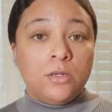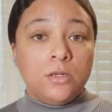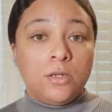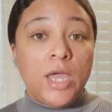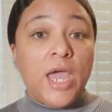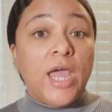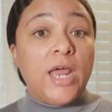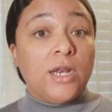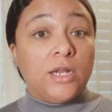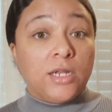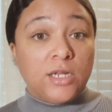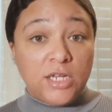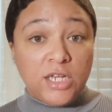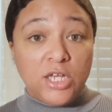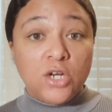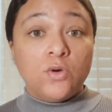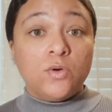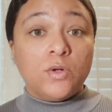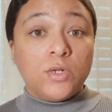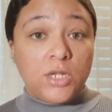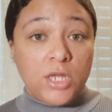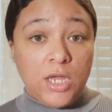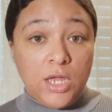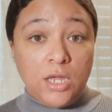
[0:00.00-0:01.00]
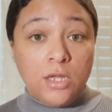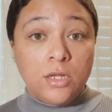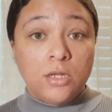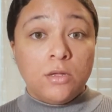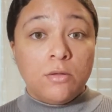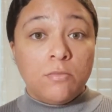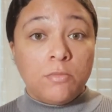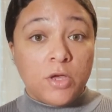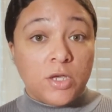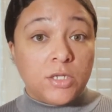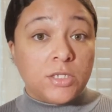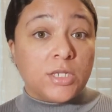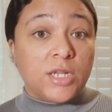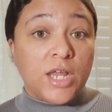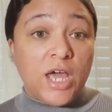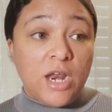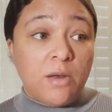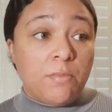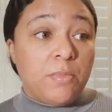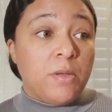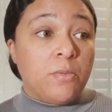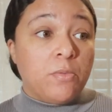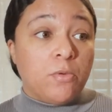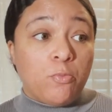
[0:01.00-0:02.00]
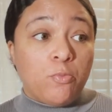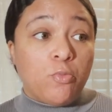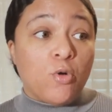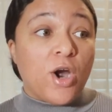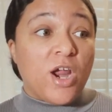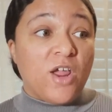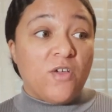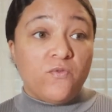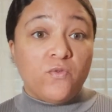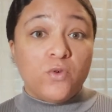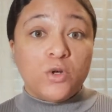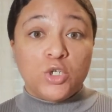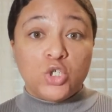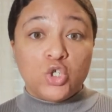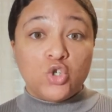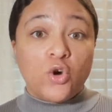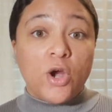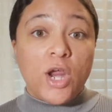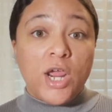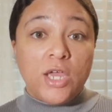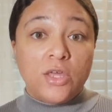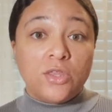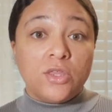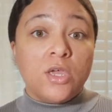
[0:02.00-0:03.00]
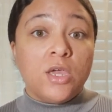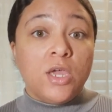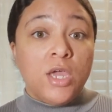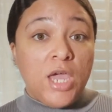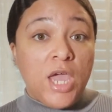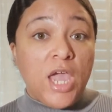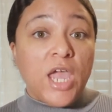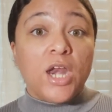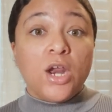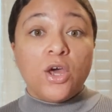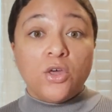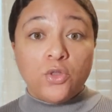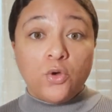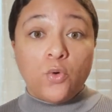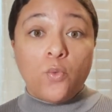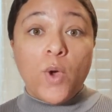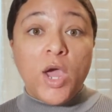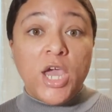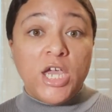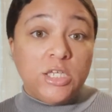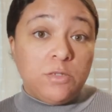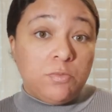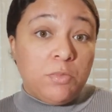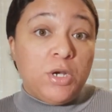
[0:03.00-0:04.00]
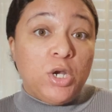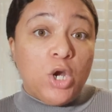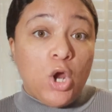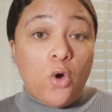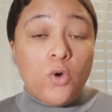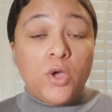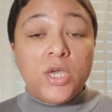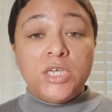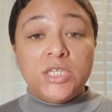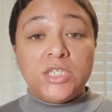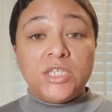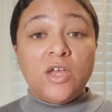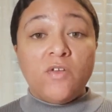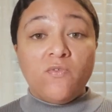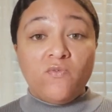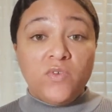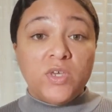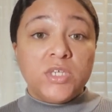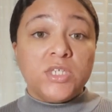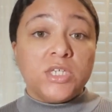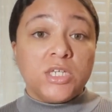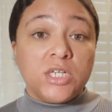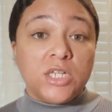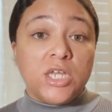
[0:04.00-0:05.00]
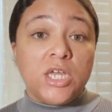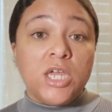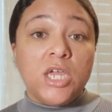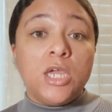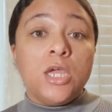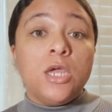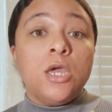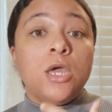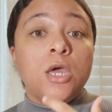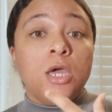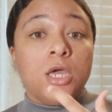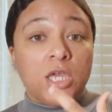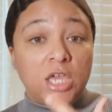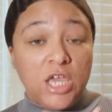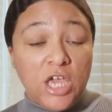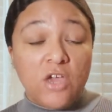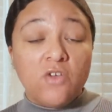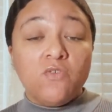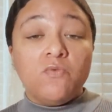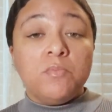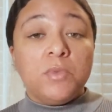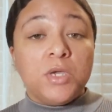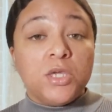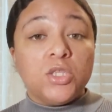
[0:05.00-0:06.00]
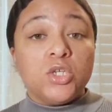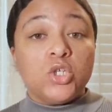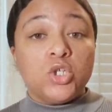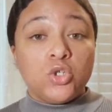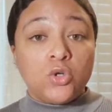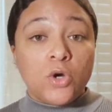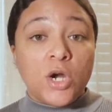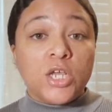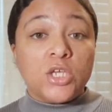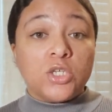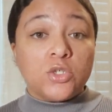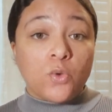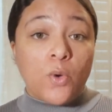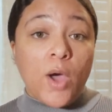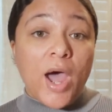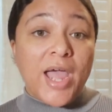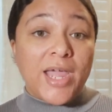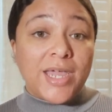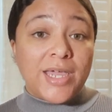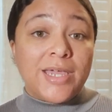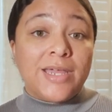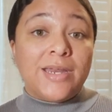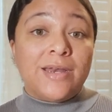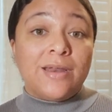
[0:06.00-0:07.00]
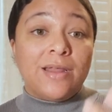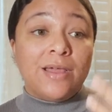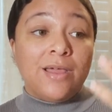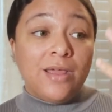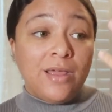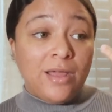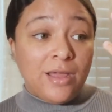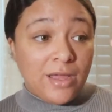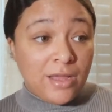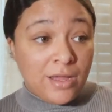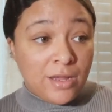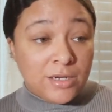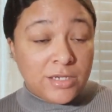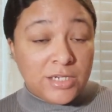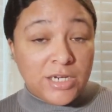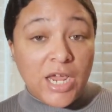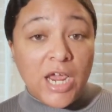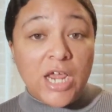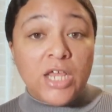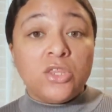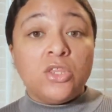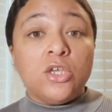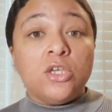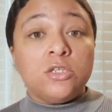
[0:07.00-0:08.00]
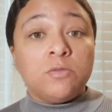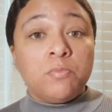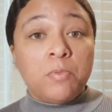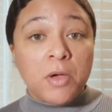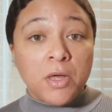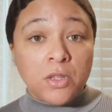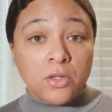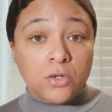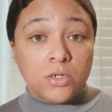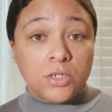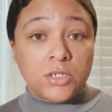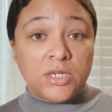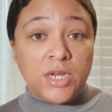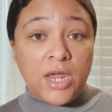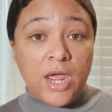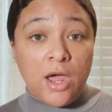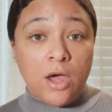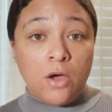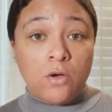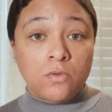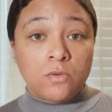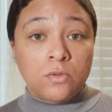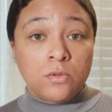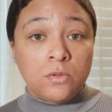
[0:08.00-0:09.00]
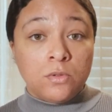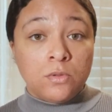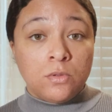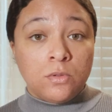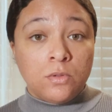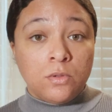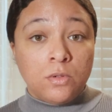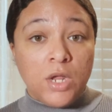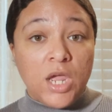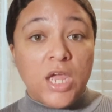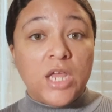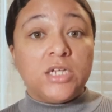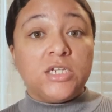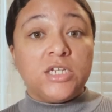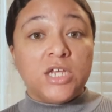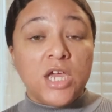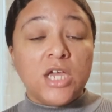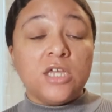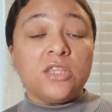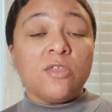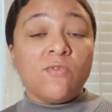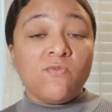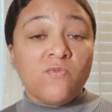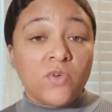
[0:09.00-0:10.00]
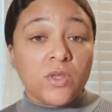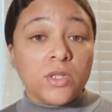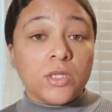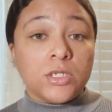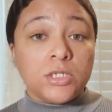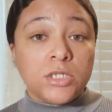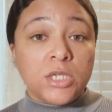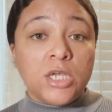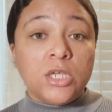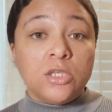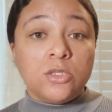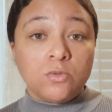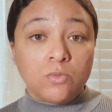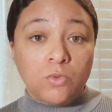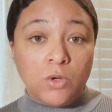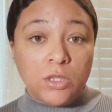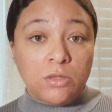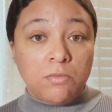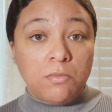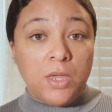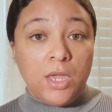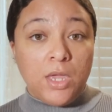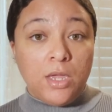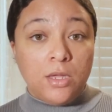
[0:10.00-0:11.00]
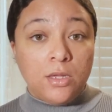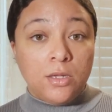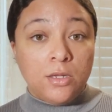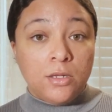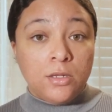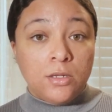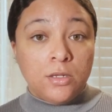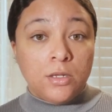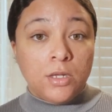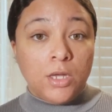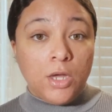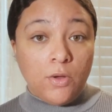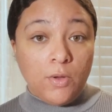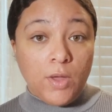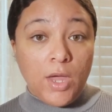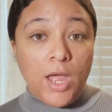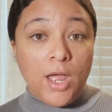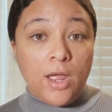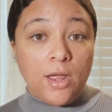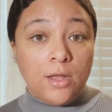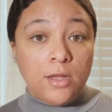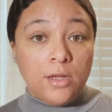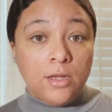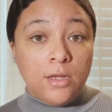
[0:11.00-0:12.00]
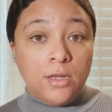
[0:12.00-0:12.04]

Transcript: And literally, because a lot of people pray for strength in other ways, but no, he said, physically, give me the strength so I can take these pillars down and take the Philistines with me. Okay?